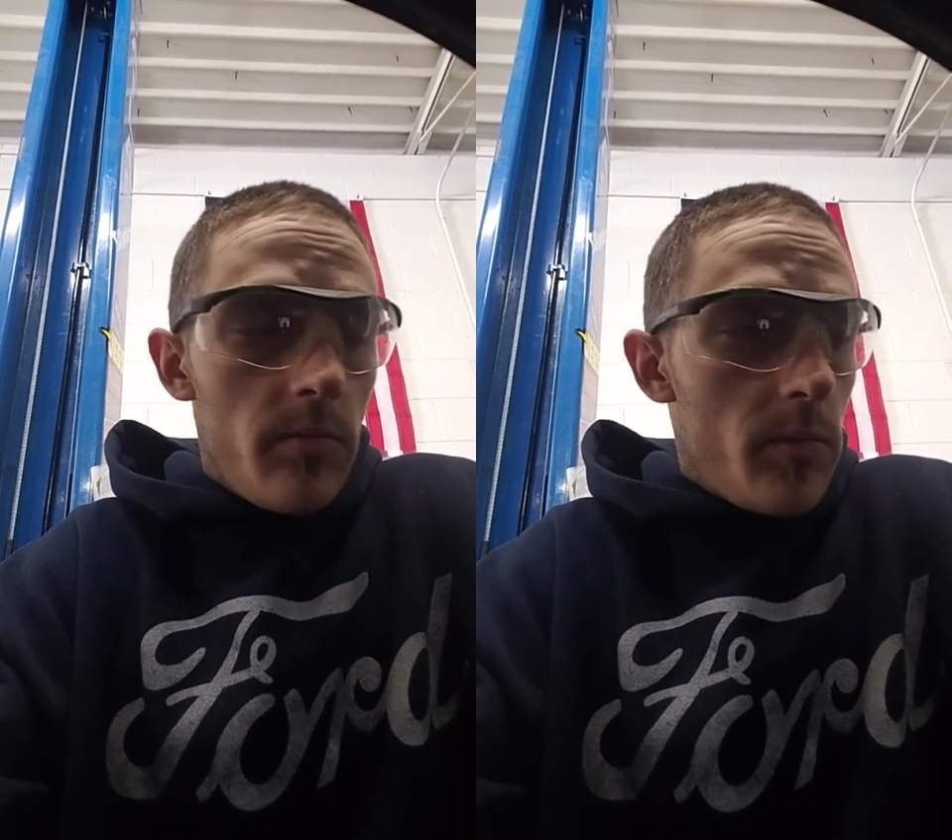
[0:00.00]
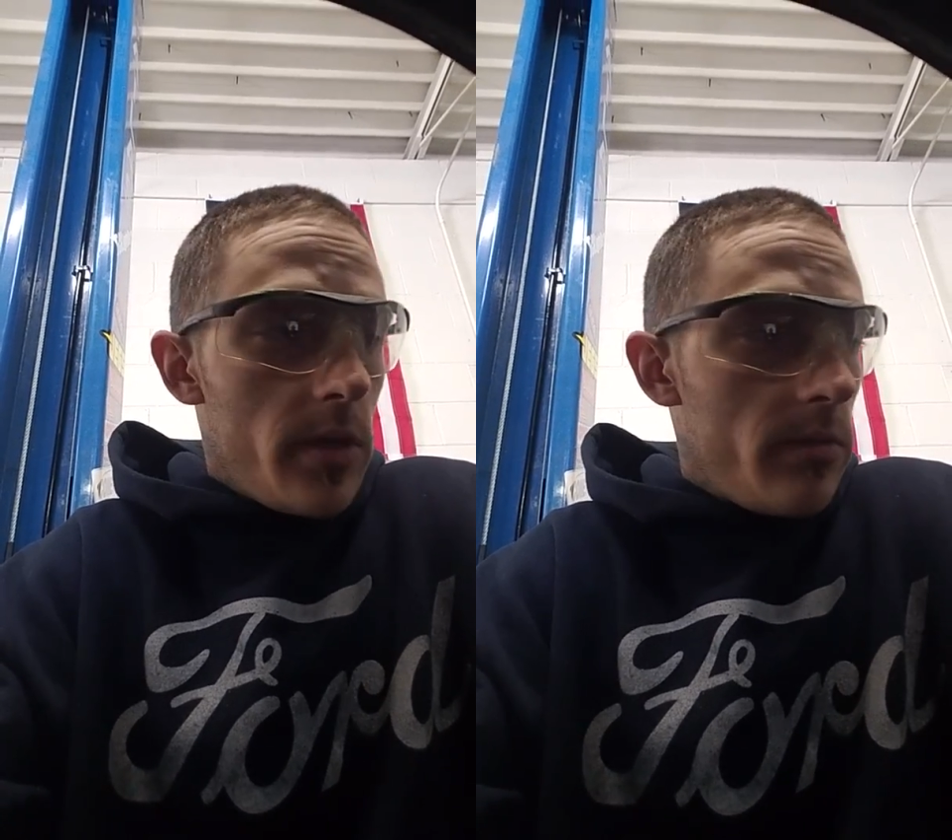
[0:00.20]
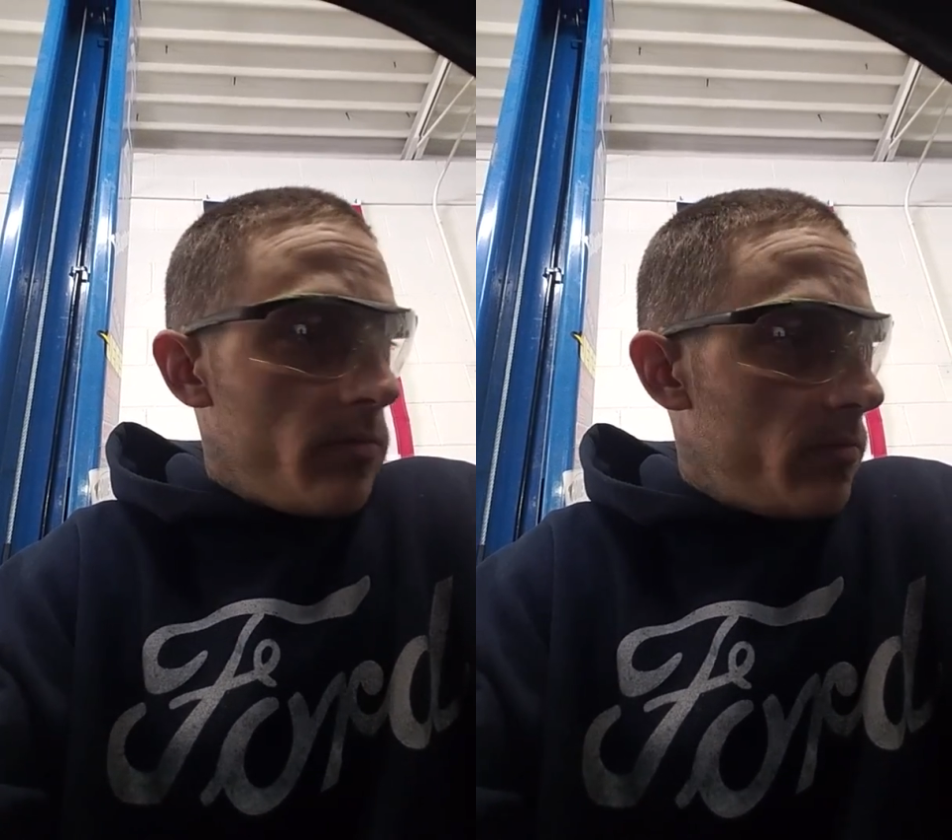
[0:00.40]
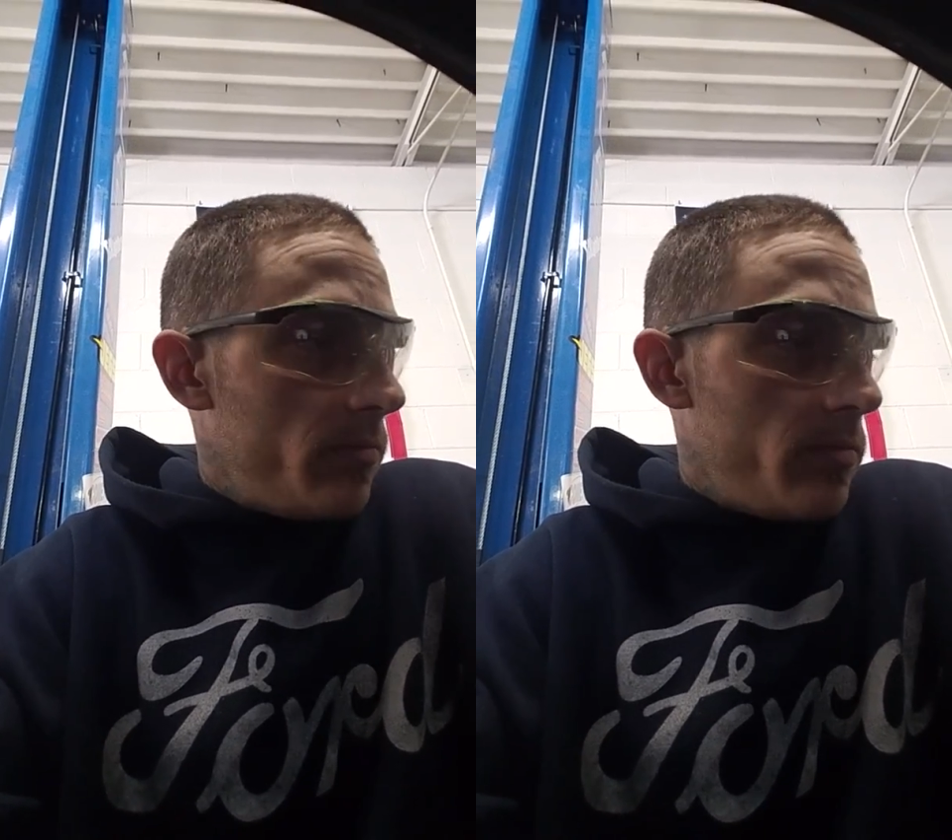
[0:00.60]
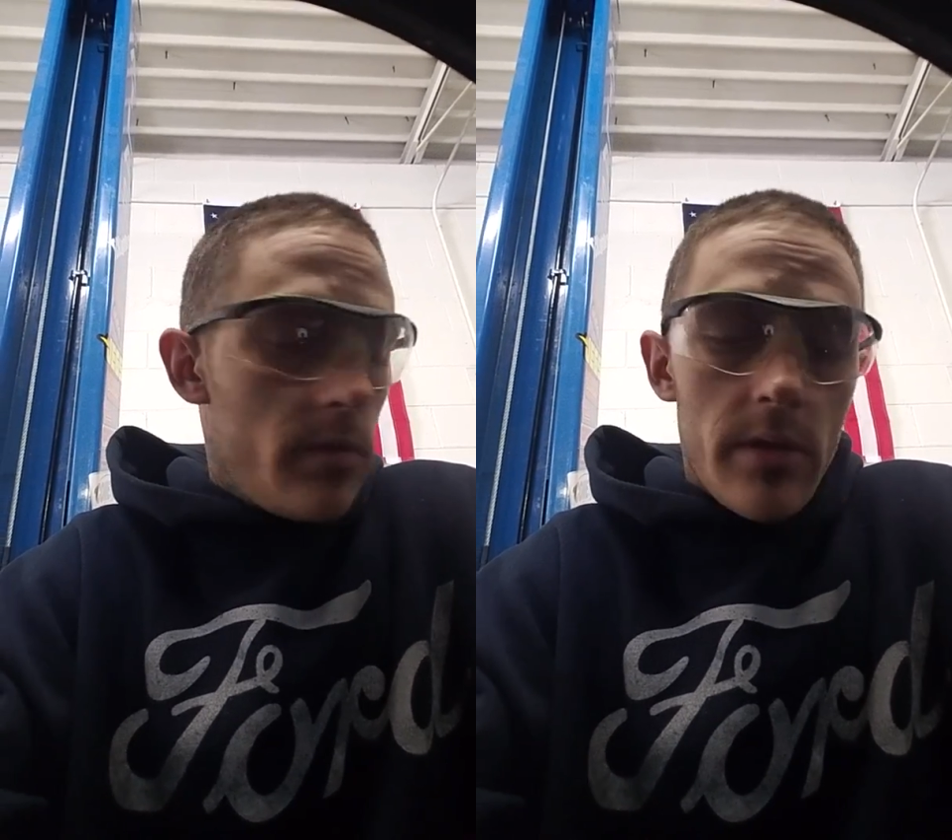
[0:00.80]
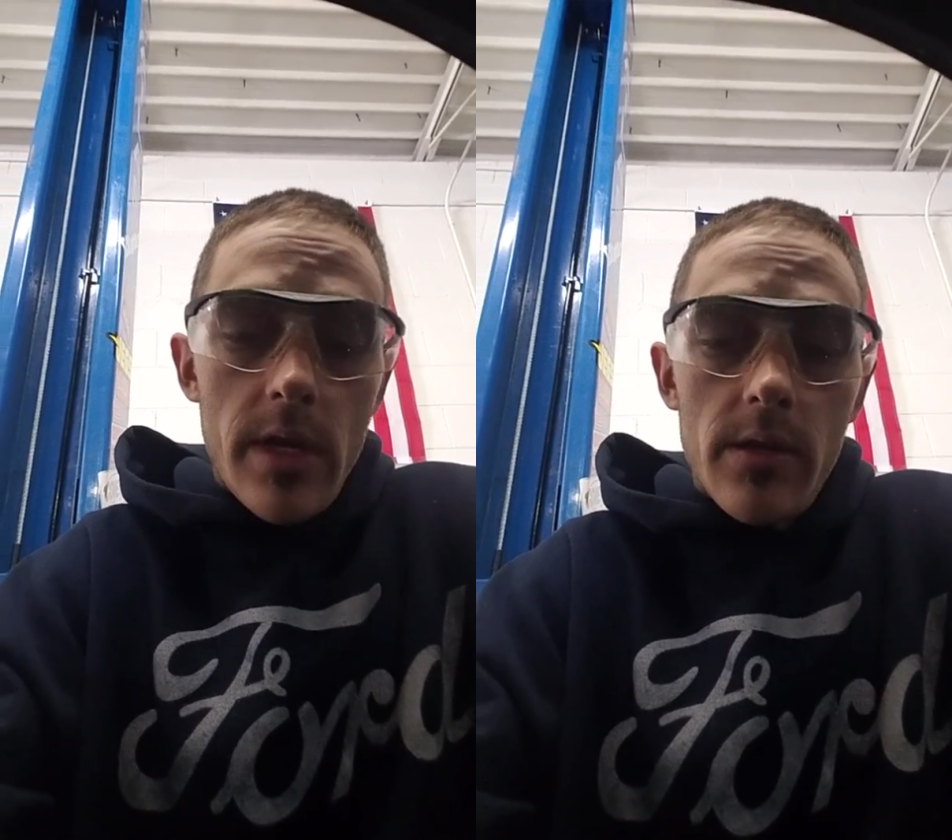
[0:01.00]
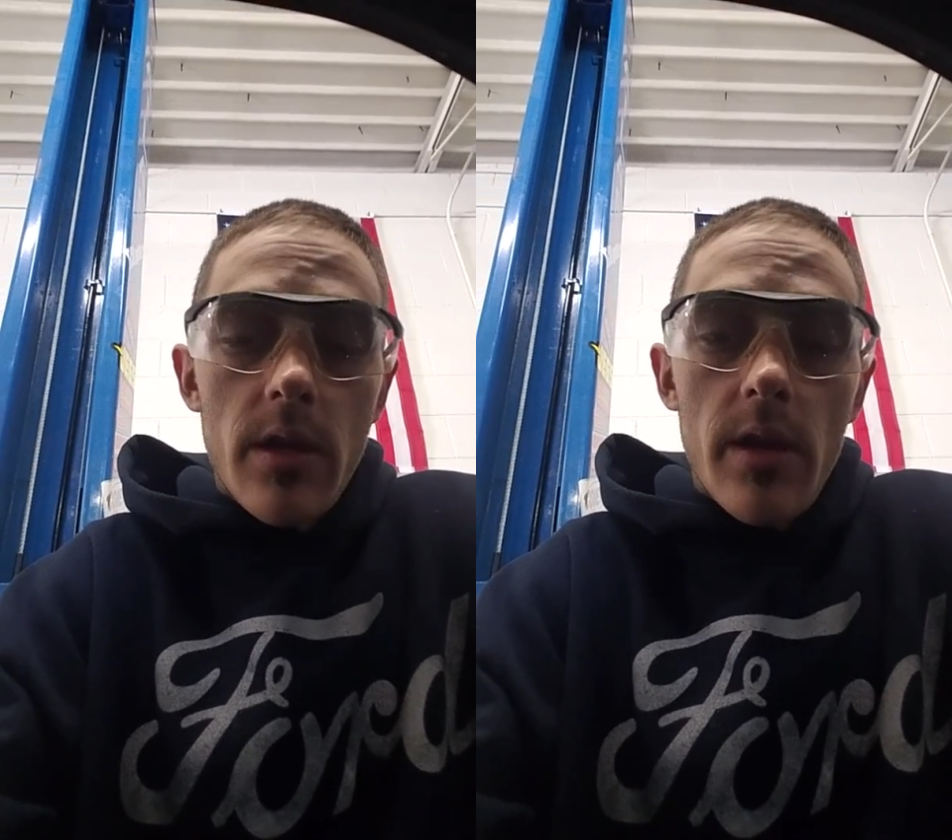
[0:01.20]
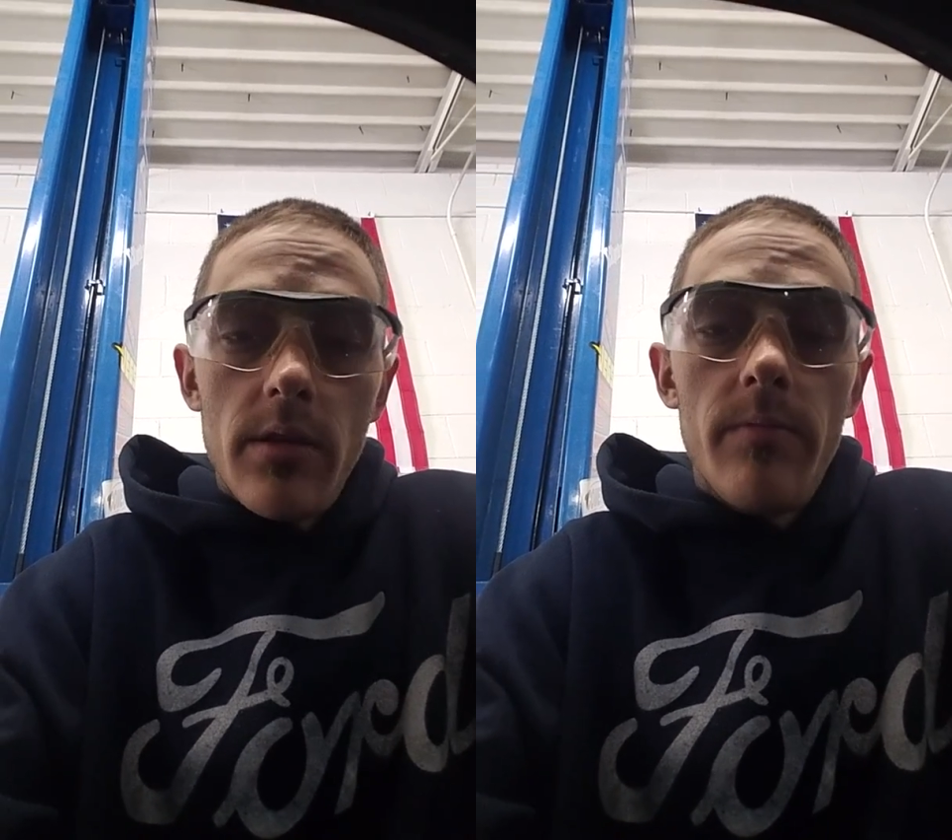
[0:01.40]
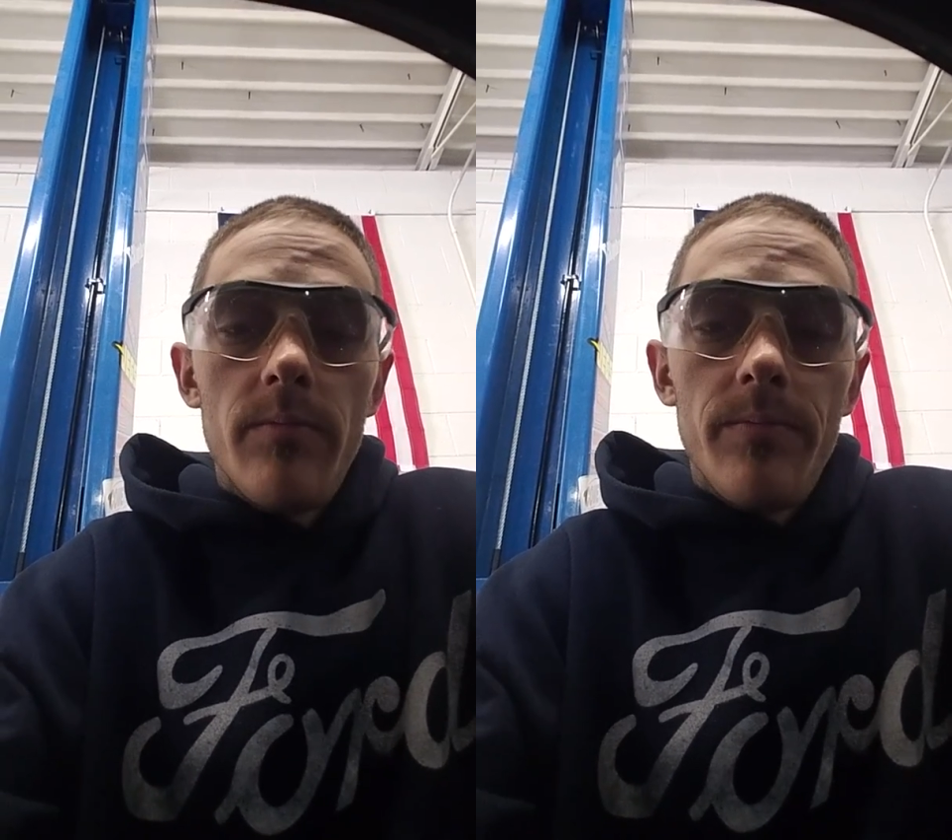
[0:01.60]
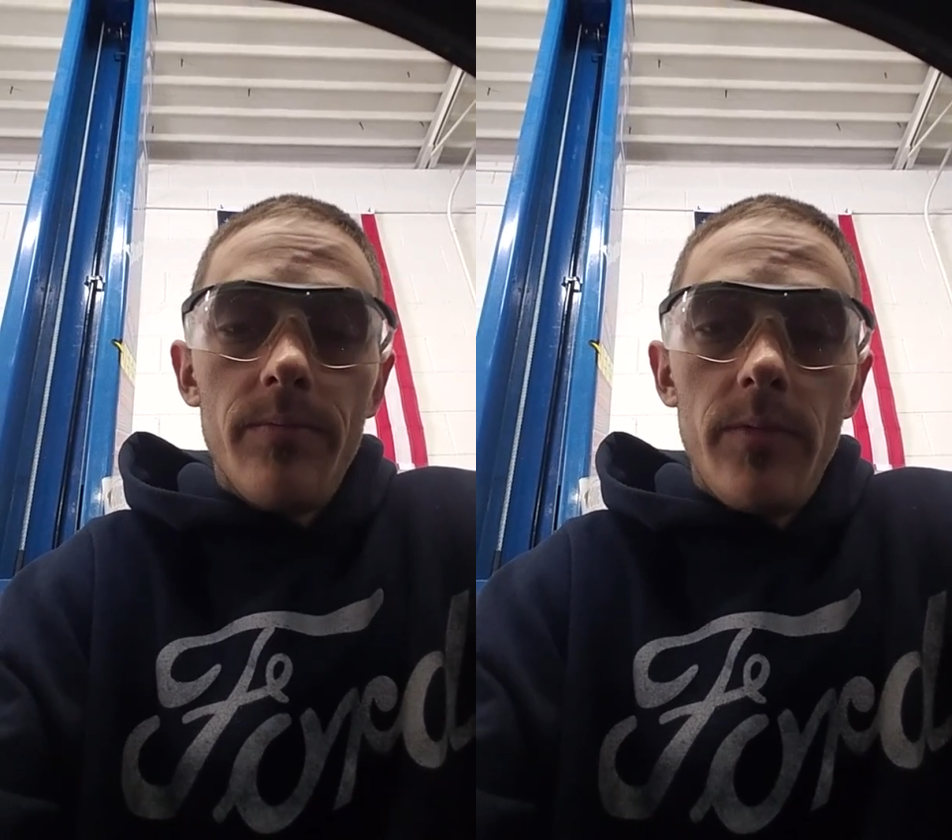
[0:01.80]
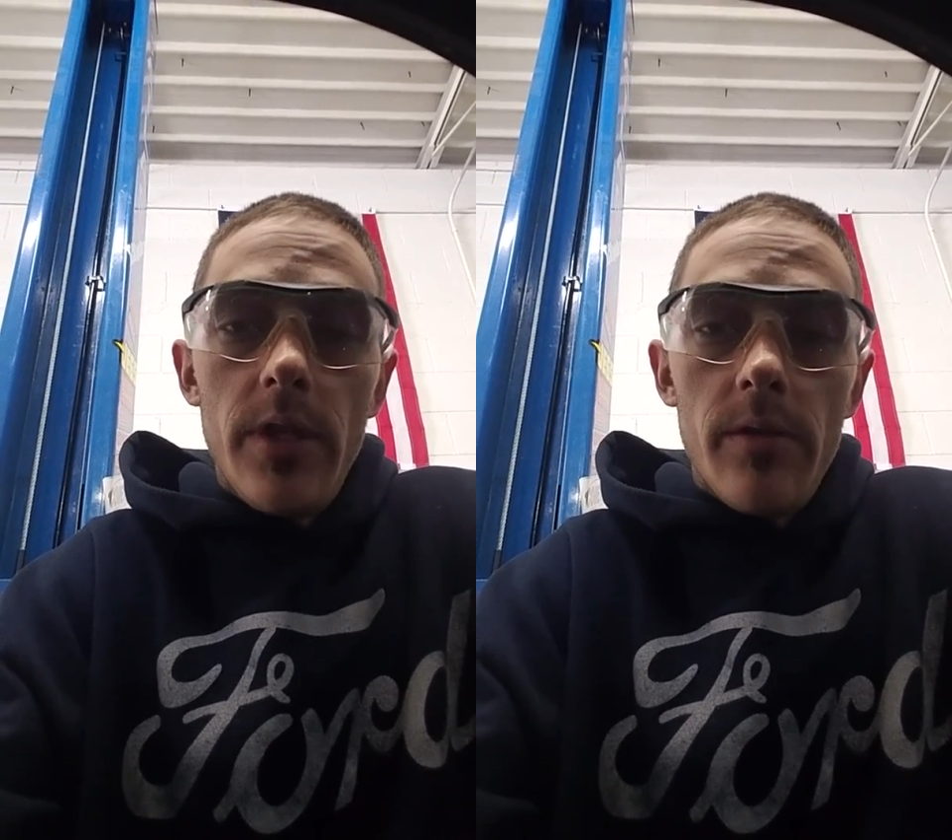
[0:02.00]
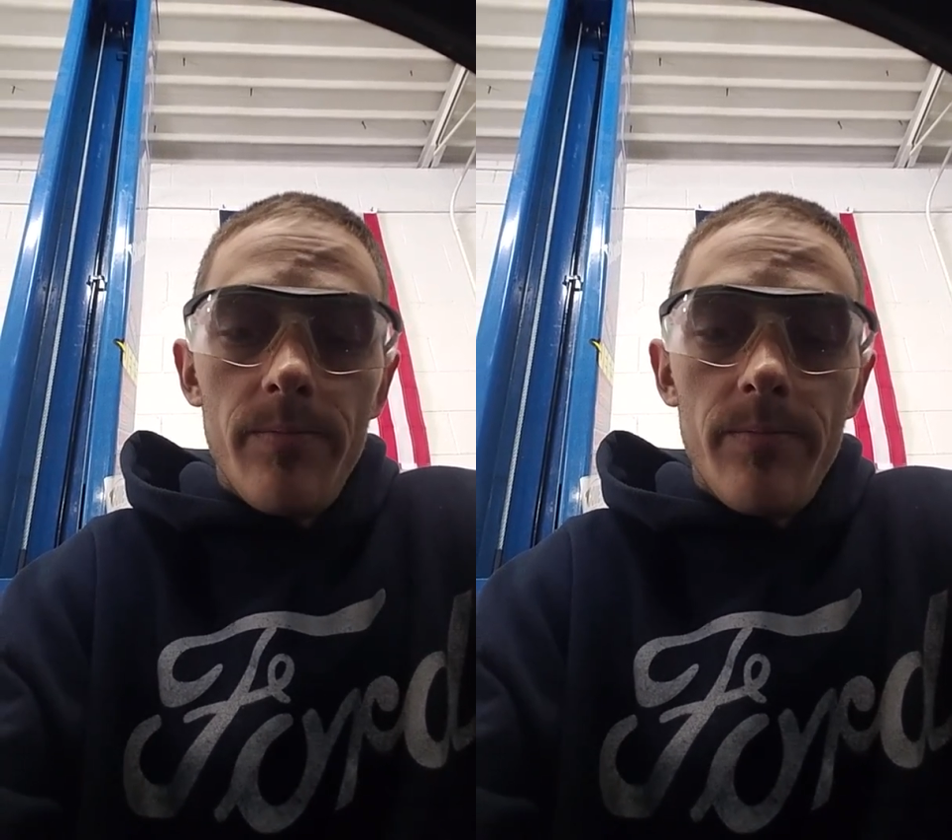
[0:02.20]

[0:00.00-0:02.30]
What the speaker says: But thanks, guys. See ya.